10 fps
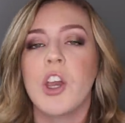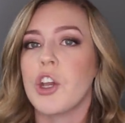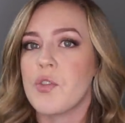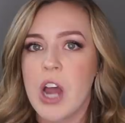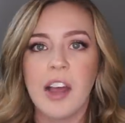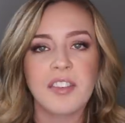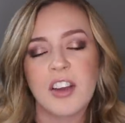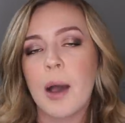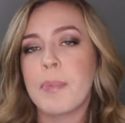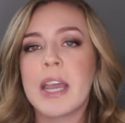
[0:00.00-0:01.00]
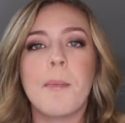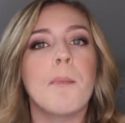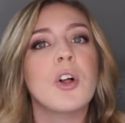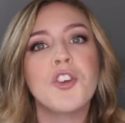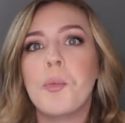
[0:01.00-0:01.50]
You're not stopping at
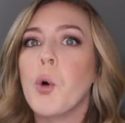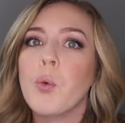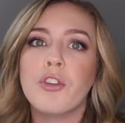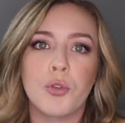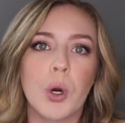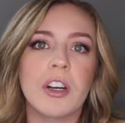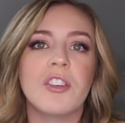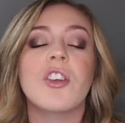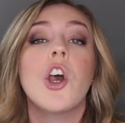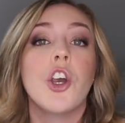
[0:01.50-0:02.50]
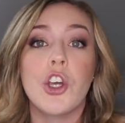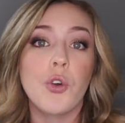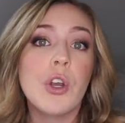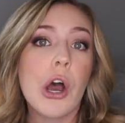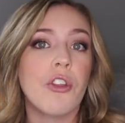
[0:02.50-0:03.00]
multiple resorts.
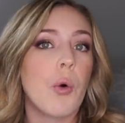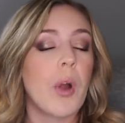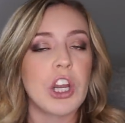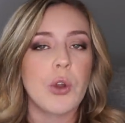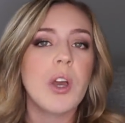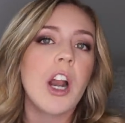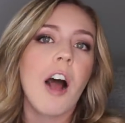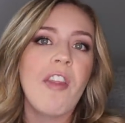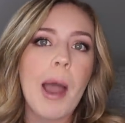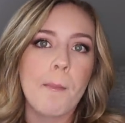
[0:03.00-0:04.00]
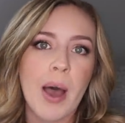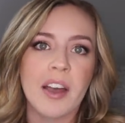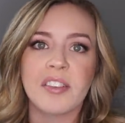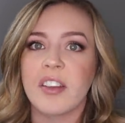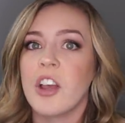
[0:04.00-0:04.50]
You know that when you get on that bus